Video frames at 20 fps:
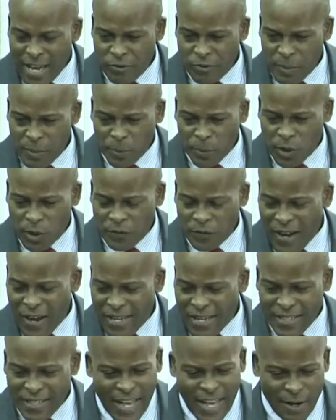
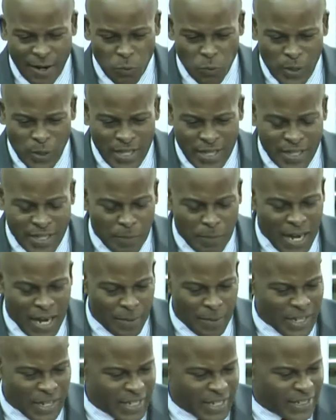reprofiling that we in the
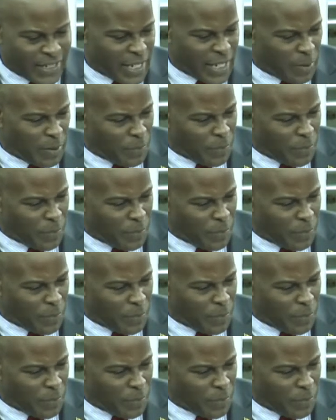Barbados Labour